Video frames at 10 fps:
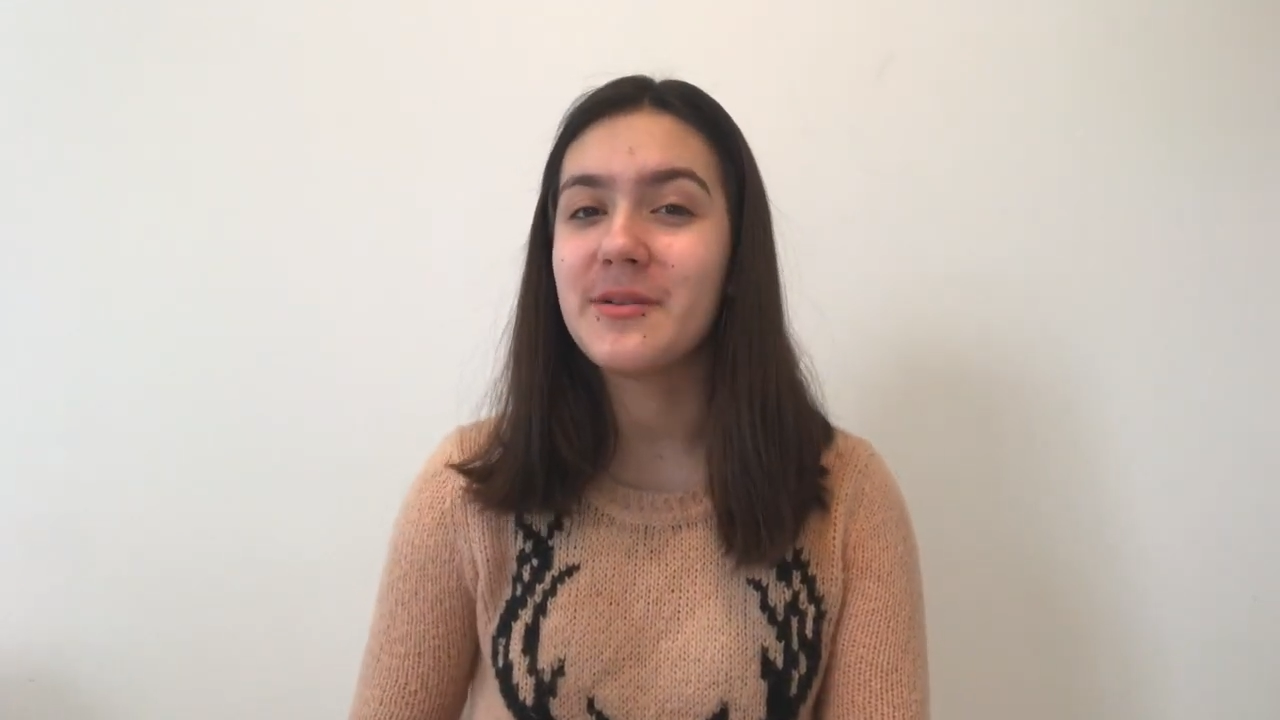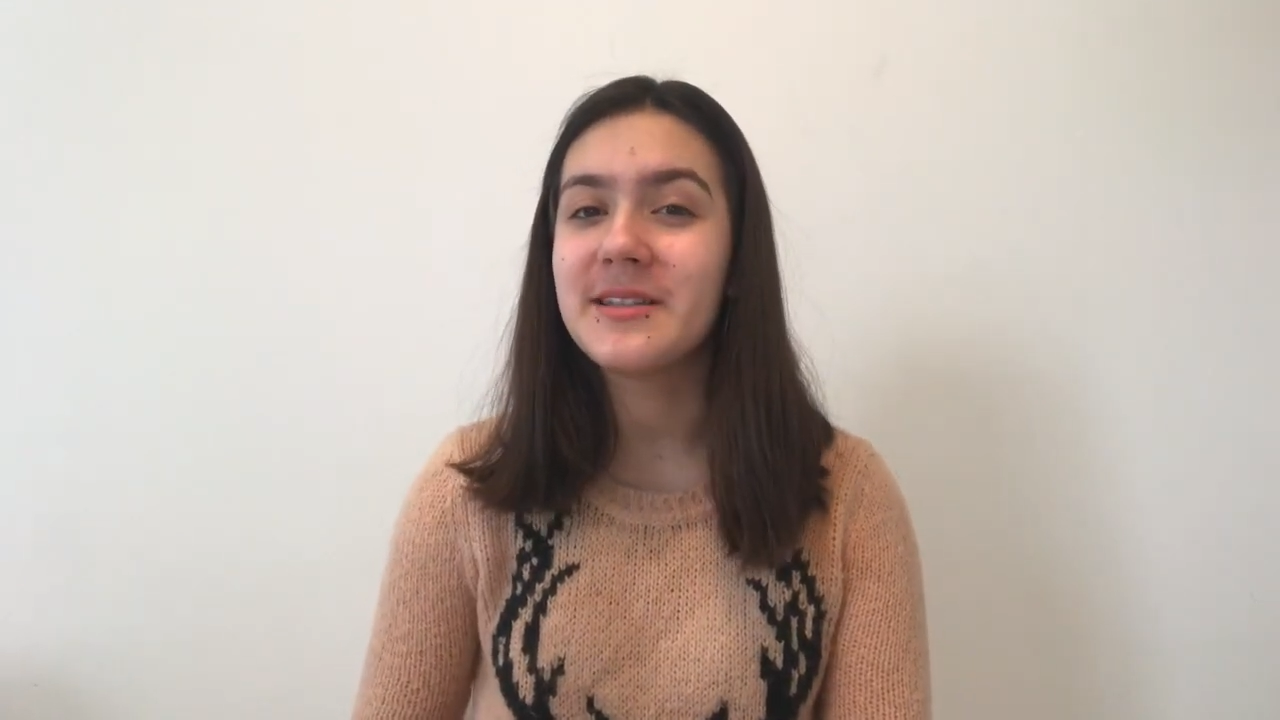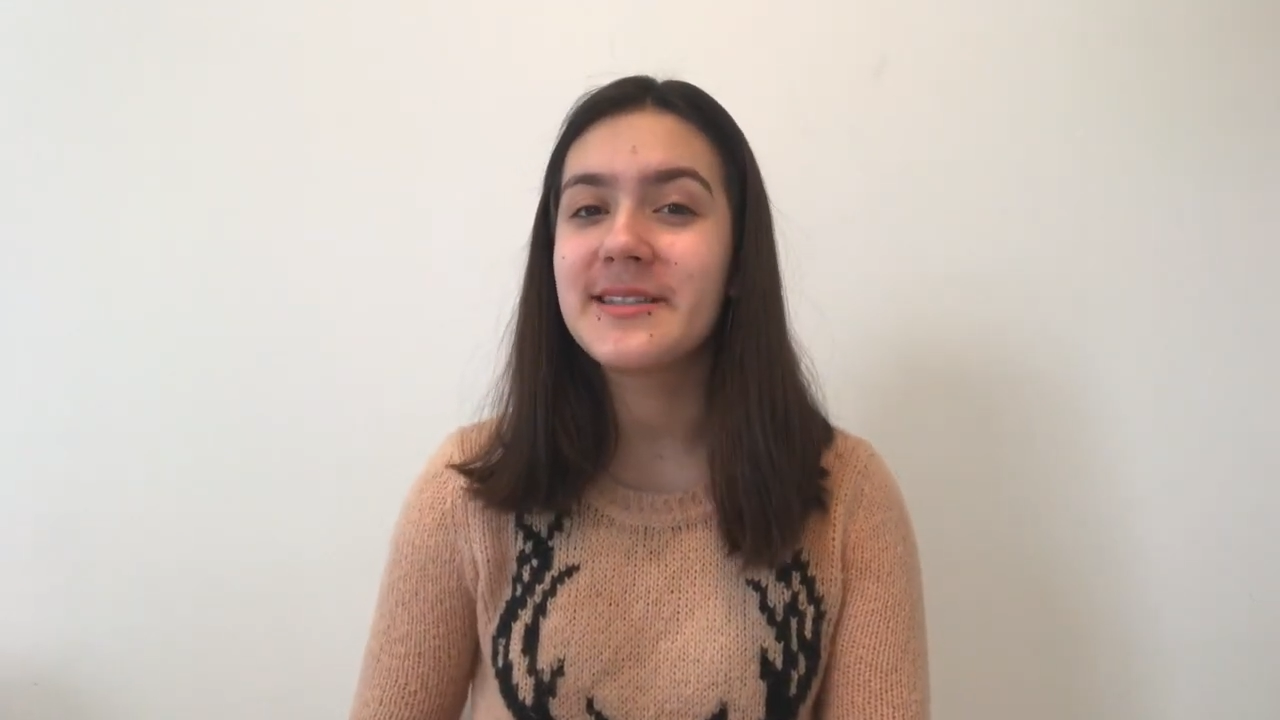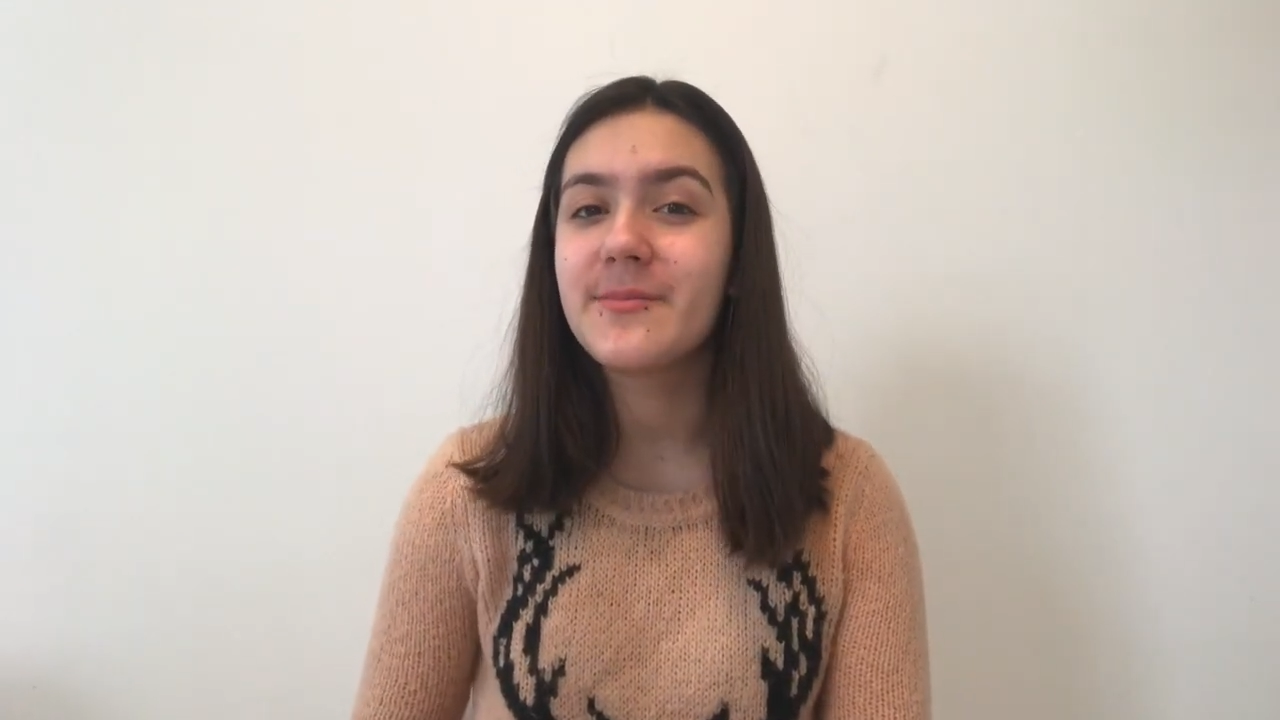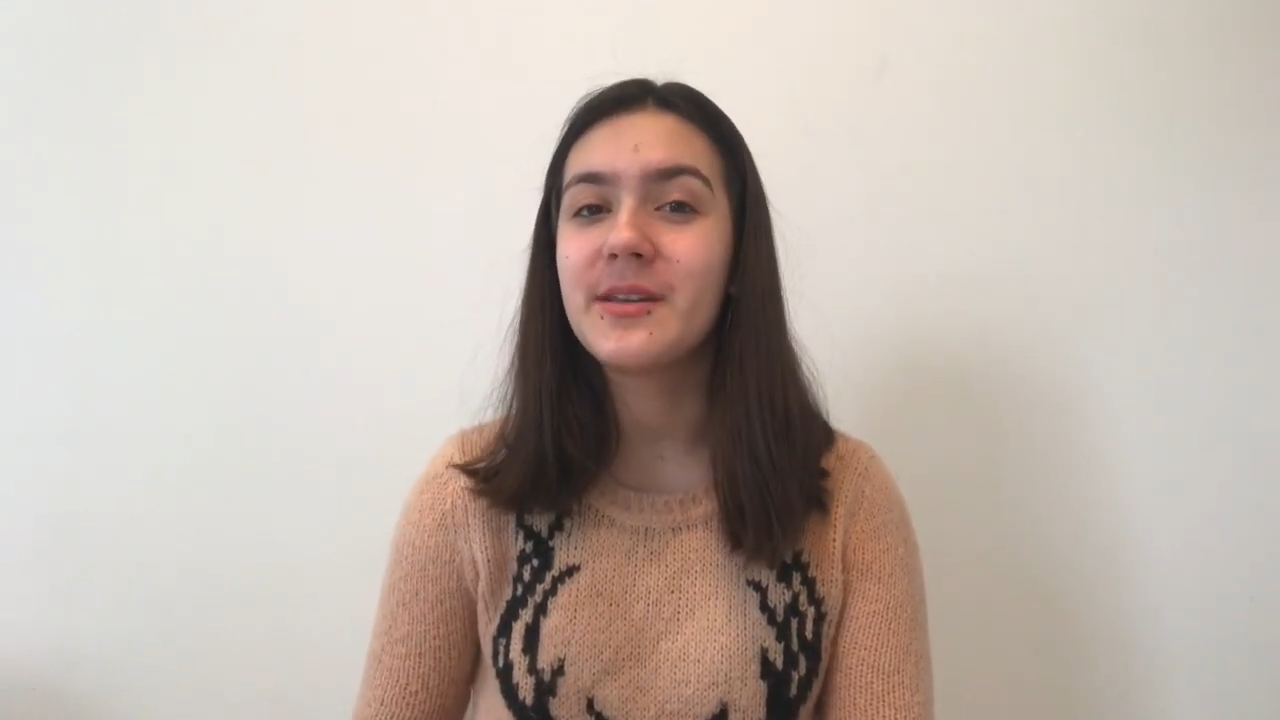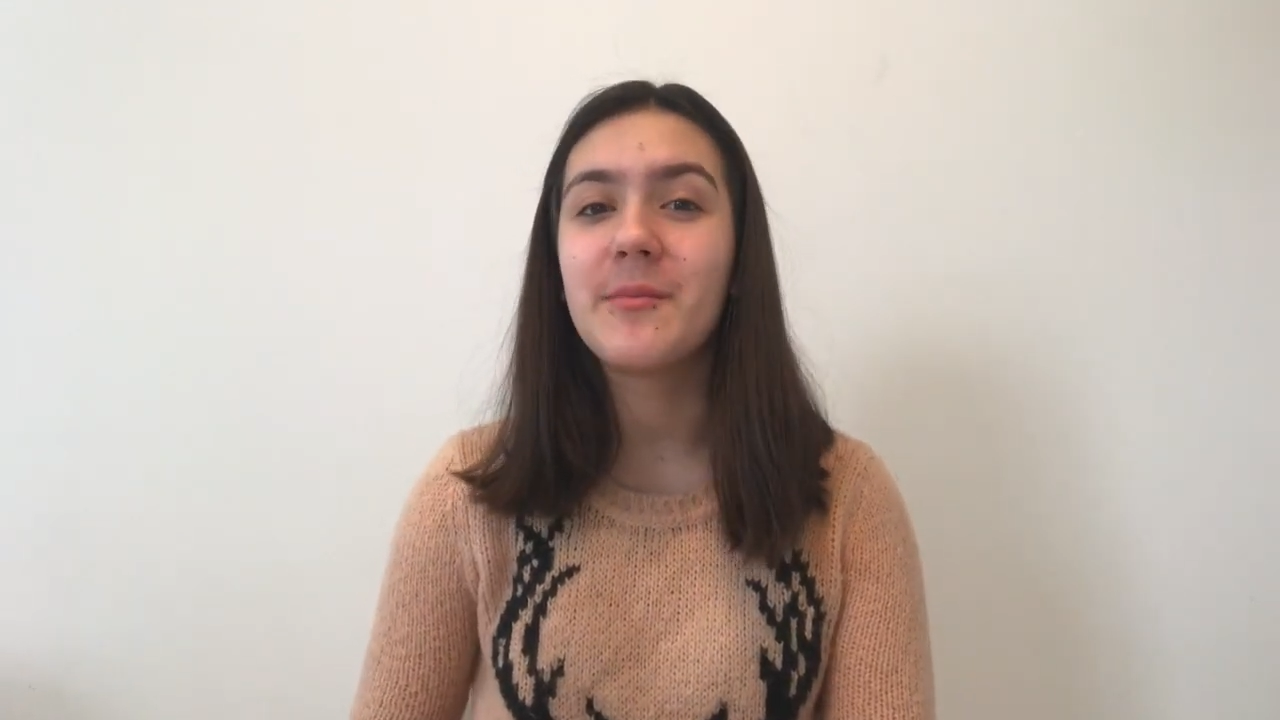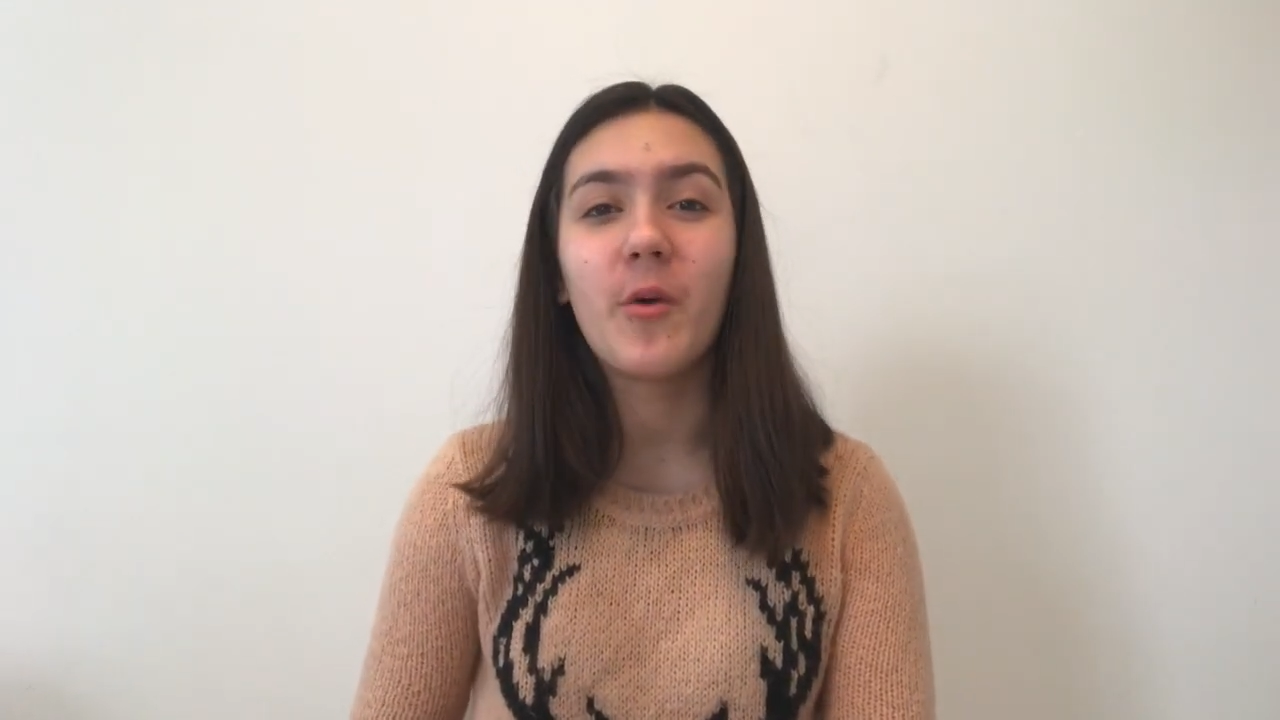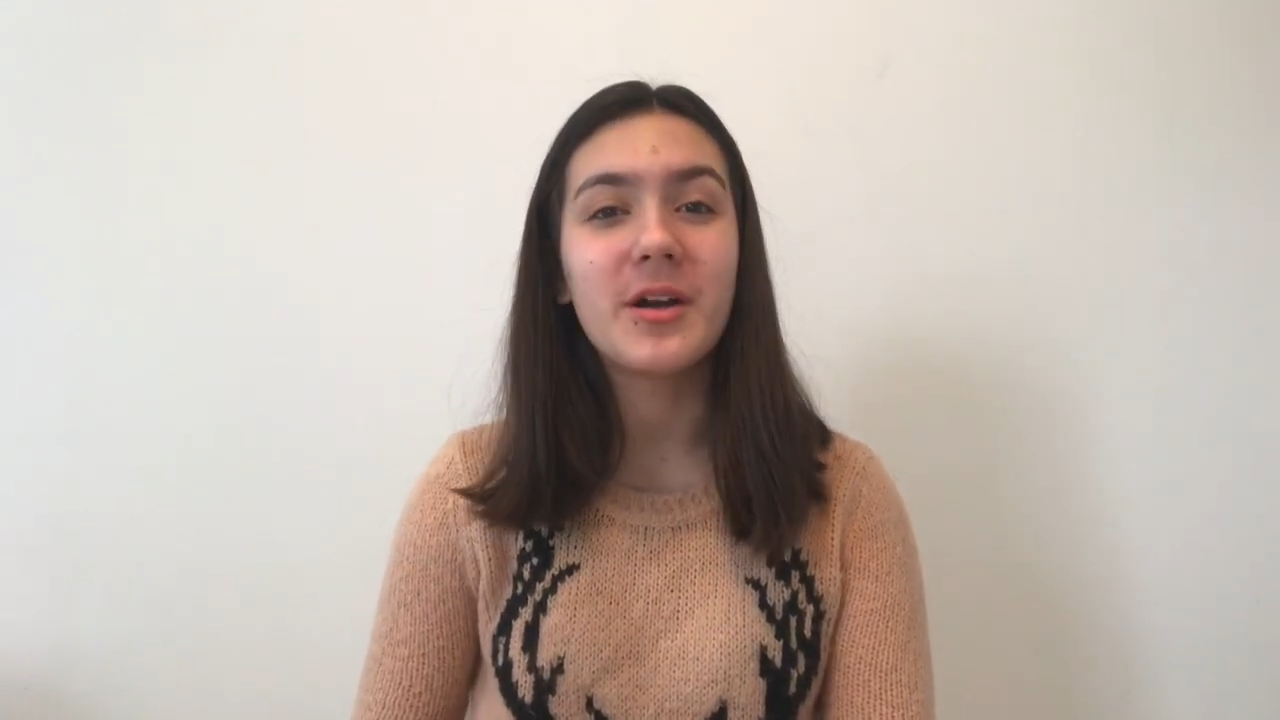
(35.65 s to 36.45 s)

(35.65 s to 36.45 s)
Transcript: build something